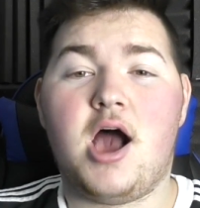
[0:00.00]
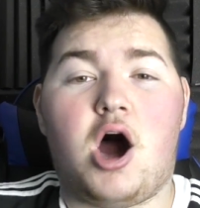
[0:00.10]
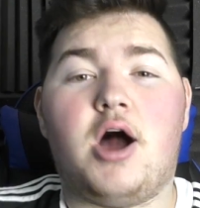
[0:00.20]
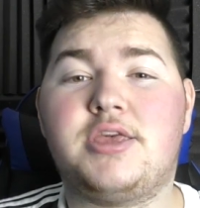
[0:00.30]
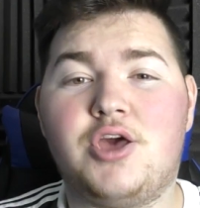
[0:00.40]

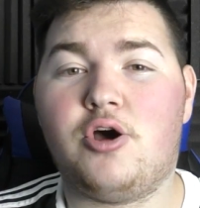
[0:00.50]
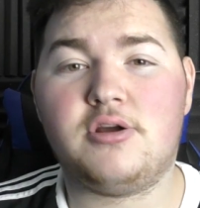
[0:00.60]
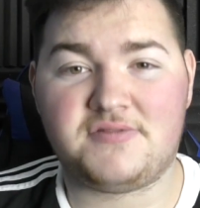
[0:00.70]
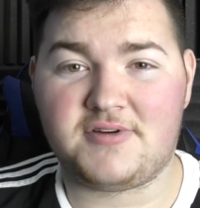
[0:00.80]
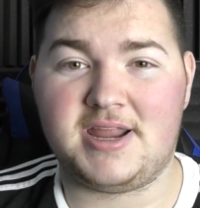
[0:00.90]
I can't
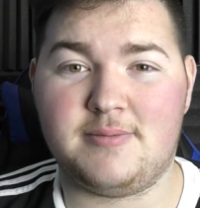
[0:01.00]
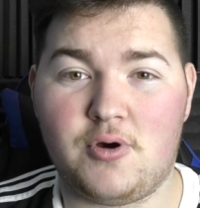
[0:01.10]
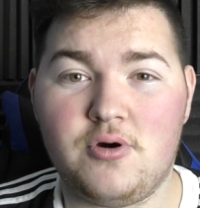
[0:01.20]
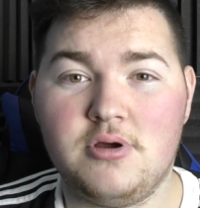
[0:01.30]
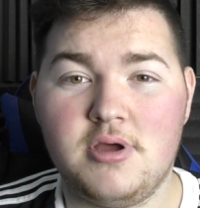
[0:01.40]
offer
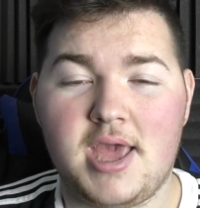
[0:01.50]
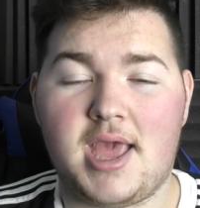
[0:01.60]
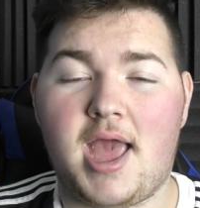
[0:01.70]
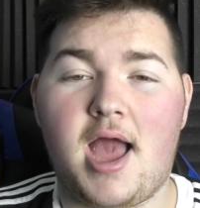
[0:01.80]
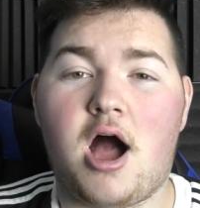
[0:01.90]
anymore.
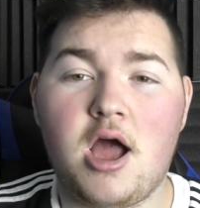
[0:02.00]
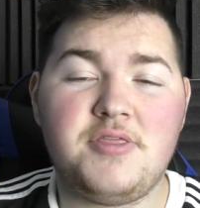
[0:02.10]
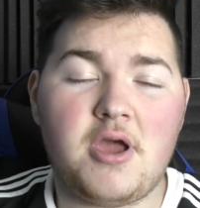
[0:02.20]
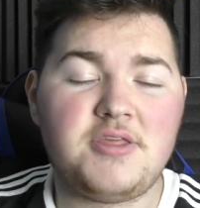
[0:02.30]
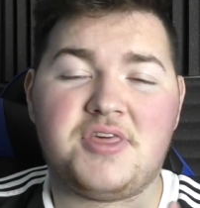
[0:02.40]

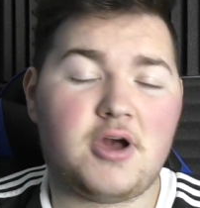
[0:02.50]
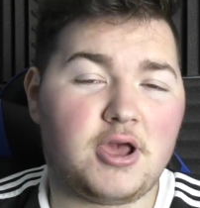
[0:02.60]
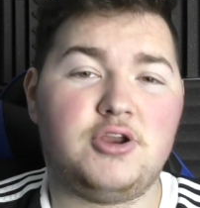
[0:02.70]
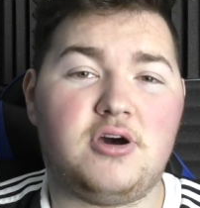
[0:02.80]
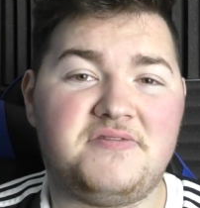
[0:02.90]
The only thing I
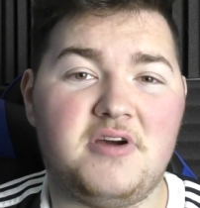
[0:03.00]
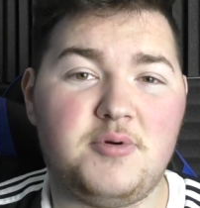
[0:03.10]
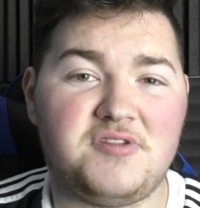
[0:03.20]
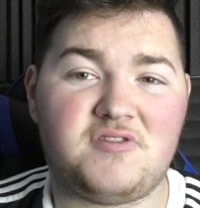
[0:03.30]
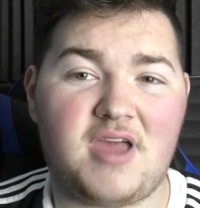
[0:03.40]
could offer
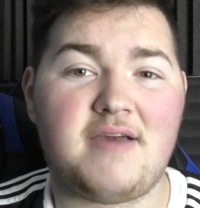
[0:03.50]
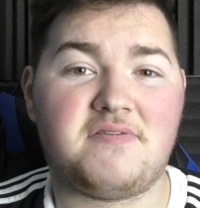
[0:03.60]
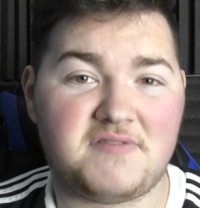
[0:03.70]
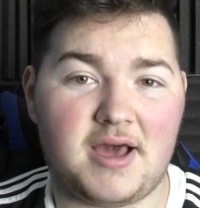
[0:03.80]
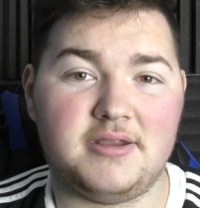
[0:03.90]
was to have
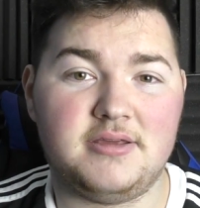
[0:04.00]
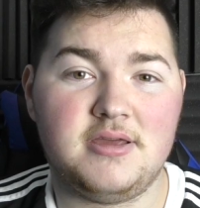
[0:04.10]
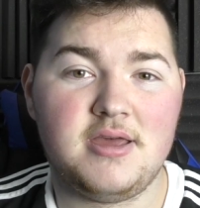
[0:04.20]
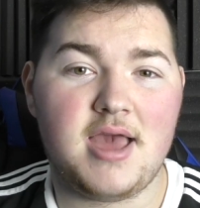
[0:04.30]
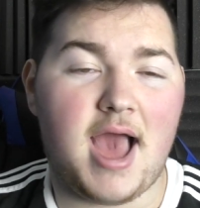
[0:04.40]
fun,
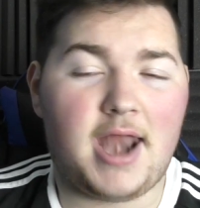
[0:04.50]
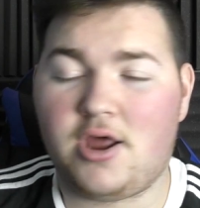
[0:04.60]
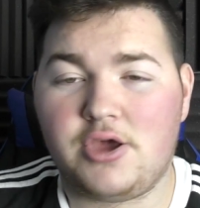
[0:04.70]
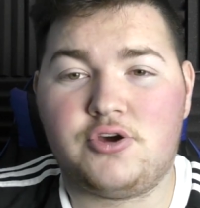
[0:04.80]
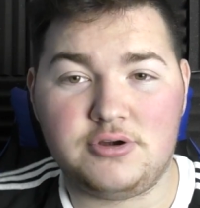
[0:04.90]
and
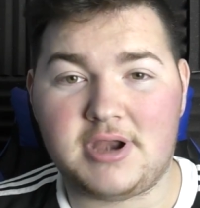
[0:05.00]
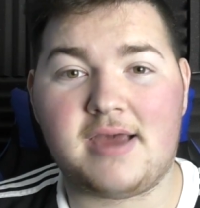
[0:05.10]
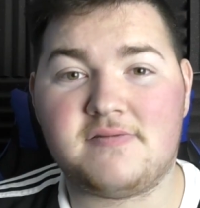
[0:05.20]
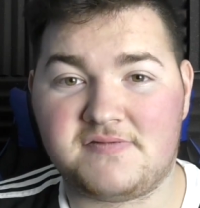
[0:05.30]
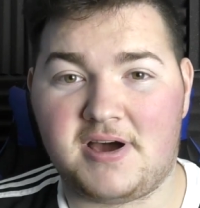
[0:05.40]
I couldn't
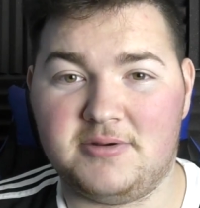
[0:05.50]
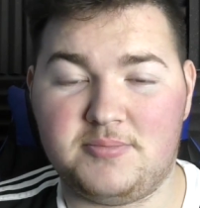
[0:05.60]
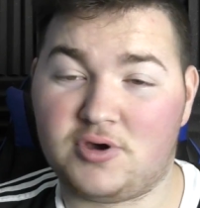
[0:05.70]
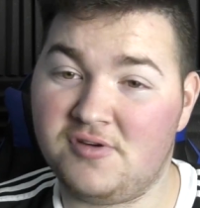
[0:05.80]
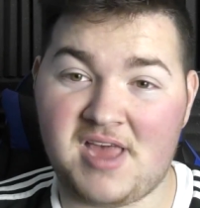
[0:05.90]
have fun
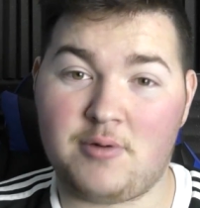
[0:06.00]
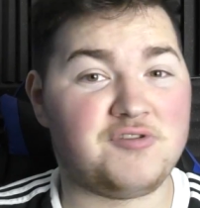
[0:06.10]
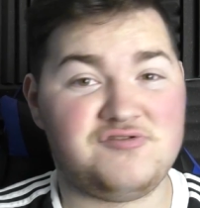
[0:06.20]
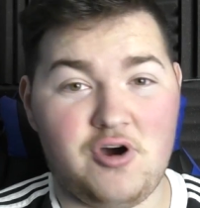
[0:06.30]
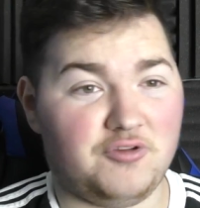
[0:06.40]
because that
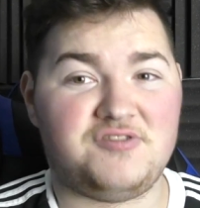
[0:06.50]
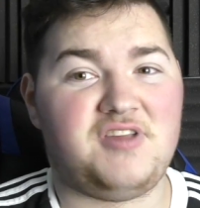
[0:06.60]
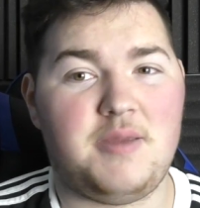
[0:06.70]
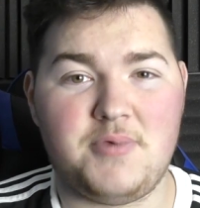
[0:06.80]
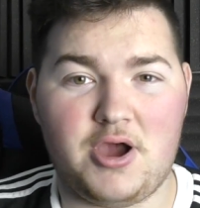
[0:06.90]
was not the
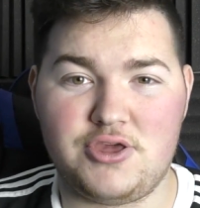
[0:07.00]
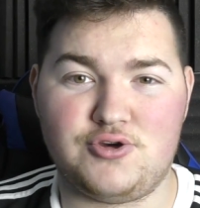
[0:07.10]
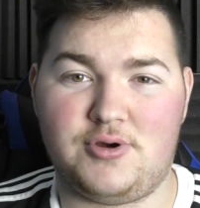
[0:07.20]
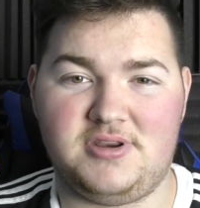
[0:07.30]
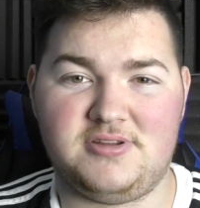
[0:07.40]
team that I
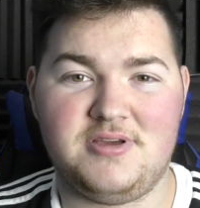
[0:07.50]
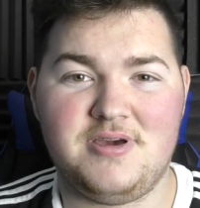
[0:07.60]
joined.